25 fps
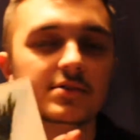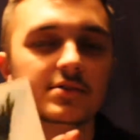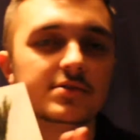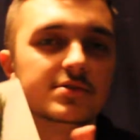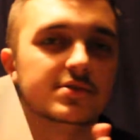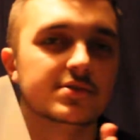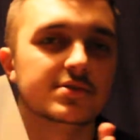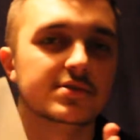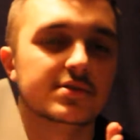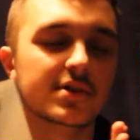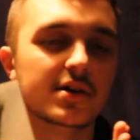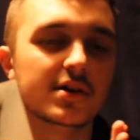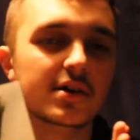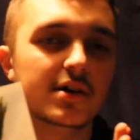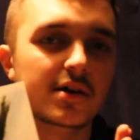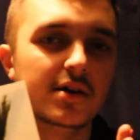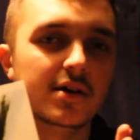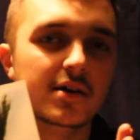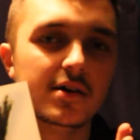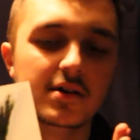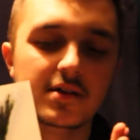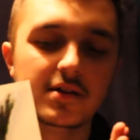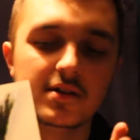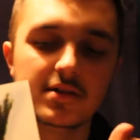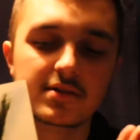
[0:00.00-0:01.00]
This is
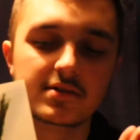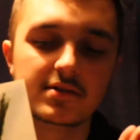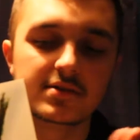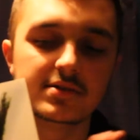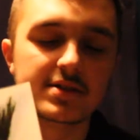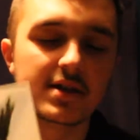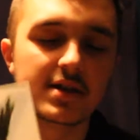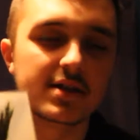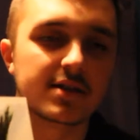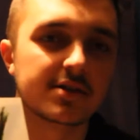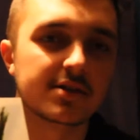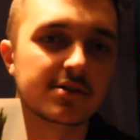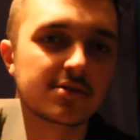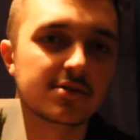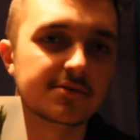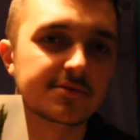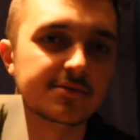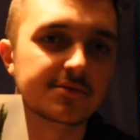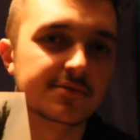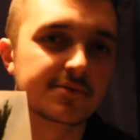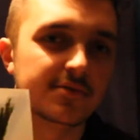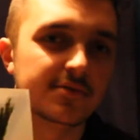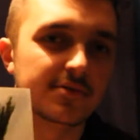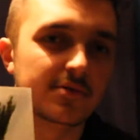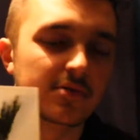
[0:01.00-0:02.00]
telling
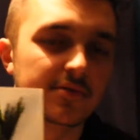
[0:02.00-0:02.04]
of